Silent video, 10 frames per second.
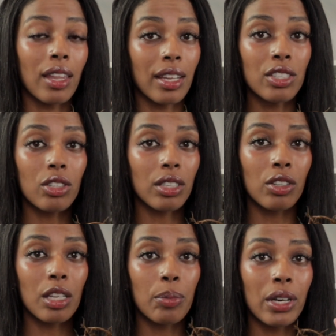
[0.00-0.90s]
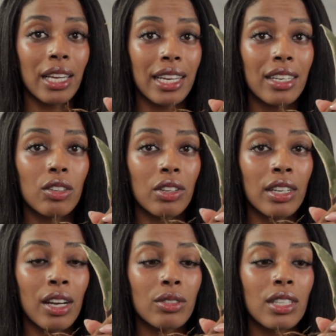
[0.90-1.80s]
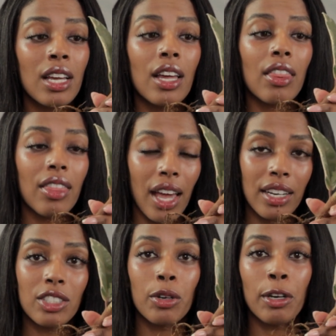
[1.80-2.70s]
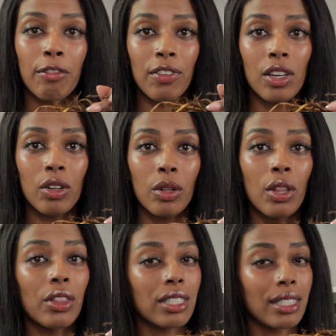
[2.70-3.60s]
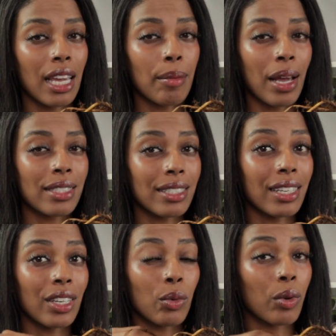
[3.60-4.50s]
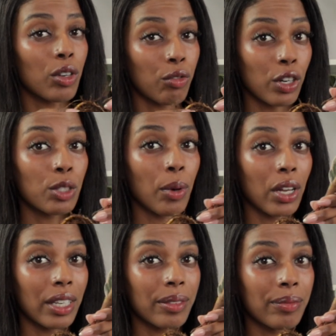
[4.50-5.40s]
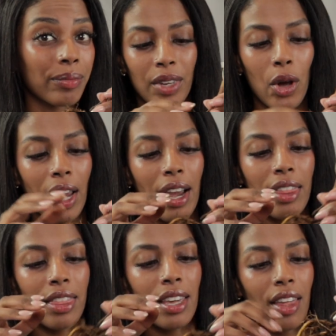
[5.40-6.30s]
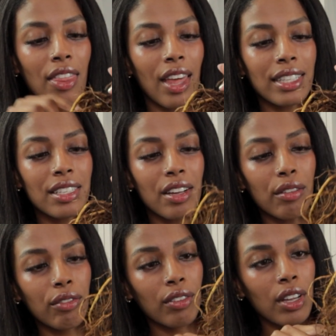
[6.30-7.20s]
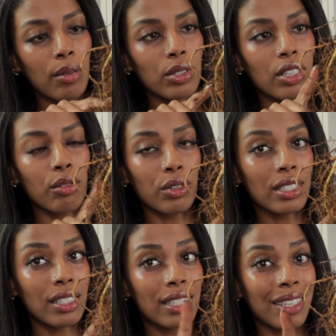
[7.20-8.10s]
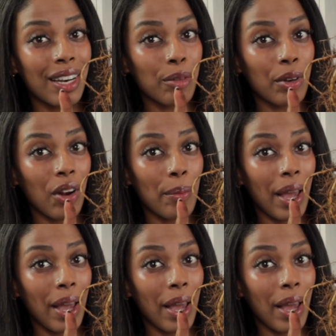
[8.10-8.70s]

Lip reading: unless you're literally putting it in a greenhouse, that it's going to feel the same as it did when you first bought it. Okay, I think that's enough. I'm just gonna rinse these and I'll be right